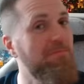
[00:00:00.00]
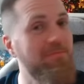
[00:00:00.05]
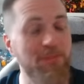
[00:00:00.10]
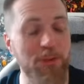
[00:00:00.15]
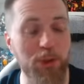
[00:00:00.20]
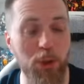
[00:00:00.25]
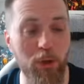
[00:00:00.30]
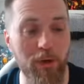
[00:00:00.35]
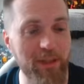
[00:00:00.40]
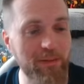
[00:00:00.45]

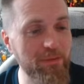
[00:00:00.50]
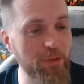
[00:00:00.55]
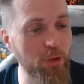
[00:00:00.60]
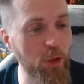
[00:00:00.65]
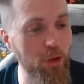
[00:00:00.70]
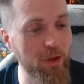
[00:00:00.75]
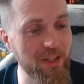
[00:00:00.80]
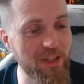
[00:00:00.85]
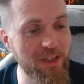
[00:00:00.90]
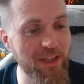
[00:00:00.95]
sorry,
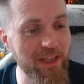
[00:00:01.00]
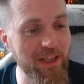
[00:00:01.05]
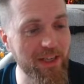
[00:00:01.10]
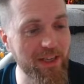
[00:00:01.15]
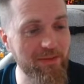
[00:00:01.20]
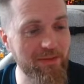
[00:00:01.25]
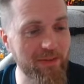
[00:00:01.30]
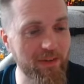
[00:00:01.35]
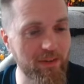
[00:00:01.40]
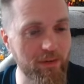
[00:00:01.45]
not
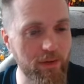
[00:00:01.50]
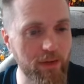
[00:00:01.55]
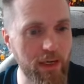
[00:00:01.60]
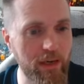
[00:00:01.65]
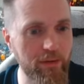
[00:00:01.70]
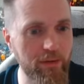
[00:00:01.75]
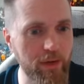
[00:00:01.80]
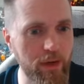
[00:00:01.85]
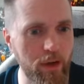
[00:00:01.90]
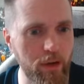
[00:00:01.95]
considered. I'm not going
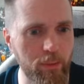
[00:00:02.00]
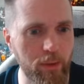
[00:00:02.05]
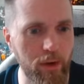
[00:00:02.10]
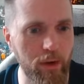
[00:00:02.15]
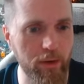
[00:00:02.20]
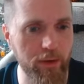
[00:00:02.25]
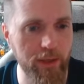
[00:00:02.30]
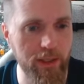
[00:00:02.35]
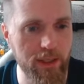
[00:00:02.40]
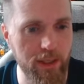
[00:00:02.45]
to have a
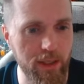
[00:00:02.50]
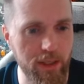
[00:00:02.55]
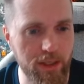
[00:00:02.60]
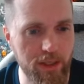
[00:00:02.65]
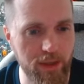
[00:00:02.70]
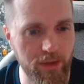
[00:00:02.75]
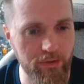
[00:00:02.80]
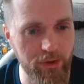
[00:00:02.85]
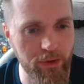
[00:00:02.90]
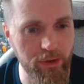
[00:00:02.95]
GoBot on this
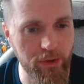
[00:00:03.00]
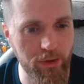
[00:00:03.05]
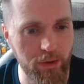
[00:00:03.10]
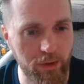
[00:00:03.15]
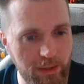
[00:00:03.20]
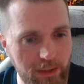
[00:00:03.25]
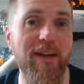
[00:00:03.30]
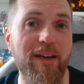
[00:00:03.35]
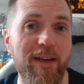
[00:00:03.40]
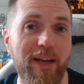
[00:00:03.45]
list, that's for sure.
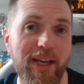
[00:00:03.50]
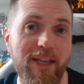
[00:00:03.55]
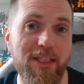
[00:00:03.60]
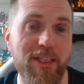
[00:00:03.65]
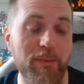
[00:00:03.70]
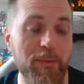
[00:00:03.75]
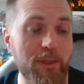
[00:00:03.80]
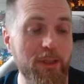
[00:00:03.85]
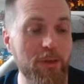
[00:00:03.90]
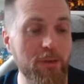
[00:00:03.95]

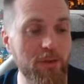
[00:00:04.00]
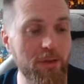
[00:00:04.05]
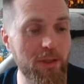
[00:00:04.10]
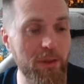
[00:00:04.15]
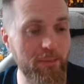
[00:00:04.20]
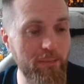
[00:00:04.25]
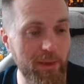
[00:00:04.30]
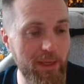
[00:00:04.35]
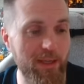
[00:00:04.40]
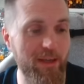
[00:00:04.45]
Next image looks
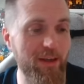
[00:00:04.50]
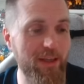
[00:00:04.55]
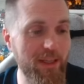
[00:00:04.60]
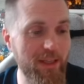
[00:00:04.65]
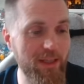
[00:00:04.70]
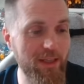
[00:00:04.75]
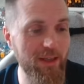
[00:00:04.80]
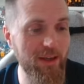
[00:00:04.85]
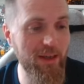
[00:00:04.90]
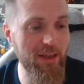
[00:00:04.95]
a bit
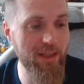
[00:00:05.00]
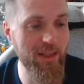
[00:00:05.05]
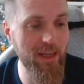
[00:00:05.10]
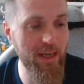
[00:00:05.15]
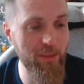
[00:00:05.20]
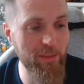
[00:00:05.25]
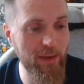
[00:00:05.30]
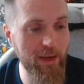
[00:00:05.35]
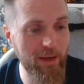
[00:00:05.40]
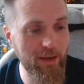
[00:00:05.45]
like Star
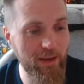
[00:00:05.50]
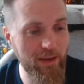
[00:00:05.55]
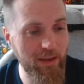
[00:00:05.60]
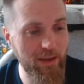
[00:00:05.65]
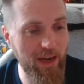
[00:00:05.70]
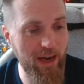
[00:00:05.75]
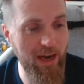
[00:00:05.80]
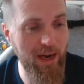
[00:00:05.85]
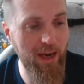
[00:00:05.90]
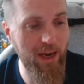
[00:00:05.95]
Saber.
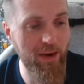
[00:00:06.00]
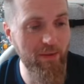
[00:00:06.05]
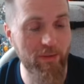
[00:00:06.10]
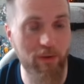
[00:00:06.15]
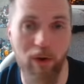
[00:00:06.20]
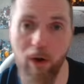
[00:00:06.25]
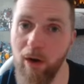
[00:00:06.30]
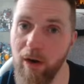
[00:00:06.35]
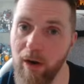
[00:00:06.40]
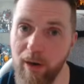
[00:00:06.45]

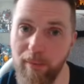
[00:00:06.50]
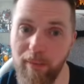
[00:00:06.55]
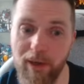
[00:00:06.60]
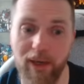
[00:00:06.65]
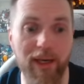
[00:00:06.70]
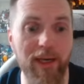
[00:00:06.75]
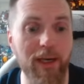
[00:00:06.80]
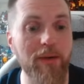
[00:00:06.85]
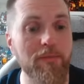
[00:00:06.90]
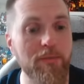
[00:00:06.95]
Not a
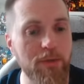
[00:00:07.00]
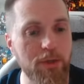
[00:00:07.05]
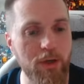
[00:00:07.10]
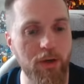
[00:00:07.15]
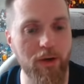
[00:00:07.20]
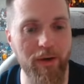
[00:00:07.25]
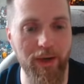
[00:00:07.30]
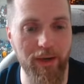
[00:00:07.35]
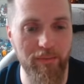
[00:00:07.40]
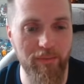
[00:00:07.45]
combiner,
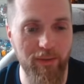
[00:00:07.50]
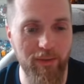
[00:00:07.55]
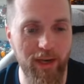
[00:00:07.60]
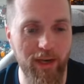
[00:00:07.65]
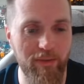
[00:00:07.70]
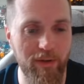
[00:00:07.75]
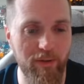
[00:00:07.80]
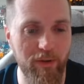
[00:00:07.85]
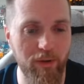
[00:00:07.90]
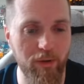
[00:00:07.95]
sorry.
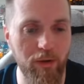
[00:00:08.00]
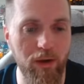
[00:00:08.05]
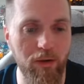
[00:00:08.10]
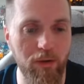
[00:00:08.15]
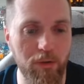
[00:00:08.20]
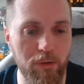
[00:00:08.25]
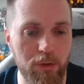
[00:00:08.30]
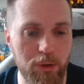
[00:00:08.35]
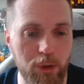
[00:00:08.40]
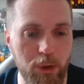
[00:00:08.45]
Even if you
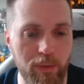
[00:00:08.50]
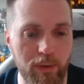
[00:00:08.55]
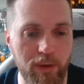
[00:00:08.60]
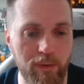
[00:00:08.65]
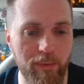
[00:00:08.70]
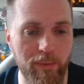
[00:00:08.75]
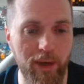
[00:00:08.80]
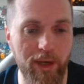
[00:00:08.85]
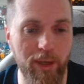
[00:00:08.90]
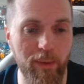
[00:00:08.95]
are all super
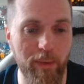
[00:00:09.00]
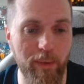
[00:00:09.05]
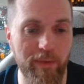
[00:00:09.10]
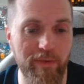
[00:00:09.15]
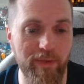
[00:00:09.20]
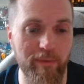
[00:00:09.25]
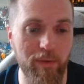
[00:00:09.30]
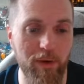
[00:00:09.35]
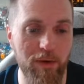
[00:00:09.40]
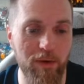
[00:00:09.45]
combined,
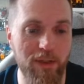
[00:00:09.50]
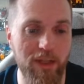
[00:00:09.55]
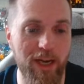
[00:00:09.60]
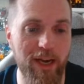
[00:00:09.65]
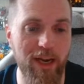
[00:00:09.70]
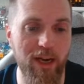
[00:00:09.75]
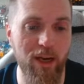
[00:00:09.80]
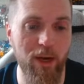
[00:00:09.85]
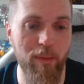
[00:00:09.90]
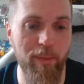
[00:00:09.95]
if I'm not
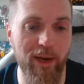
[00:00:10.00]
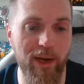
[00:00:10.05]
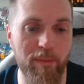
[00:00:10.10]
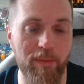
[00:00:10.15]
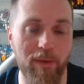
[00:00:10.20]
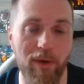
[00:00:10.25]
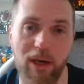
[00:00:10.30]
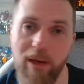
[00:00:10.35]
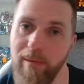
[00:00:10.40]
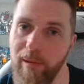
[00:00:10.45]
taking Omega
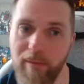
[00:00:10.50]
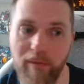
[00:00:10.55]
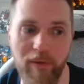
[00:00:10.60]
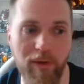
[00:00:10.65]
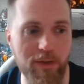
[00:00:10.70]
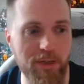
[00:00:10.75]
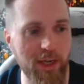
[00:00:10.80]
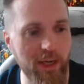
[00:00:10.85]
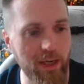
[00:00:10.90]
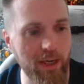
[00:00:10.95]
Prime, I'm
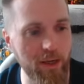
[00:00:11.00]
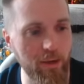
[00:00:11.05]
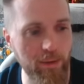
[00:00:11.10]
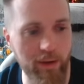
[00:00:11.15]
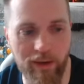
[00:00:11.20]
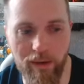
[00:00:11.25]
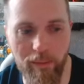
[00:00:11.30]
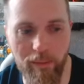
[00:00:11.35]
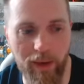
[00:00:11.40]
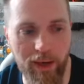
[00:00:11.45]
not taking you
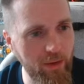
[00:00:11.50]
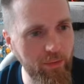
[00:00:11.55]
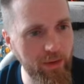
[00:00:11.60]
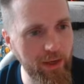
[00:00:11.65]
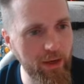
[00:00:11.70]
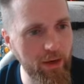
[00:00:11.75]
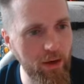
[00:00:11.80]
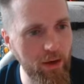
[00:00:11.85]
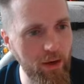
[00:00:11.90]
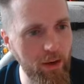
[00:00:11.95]
either, mate. Have
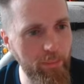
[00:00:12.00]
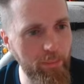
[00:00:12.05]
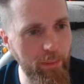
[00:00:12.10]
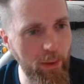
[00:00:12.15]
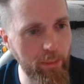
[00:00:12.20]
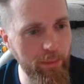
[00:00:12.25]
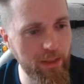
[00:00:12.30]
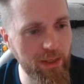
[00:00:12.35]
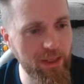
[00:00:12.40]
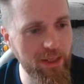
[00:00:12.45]
we got
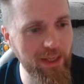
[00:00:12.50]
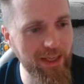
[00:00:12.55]
Abominus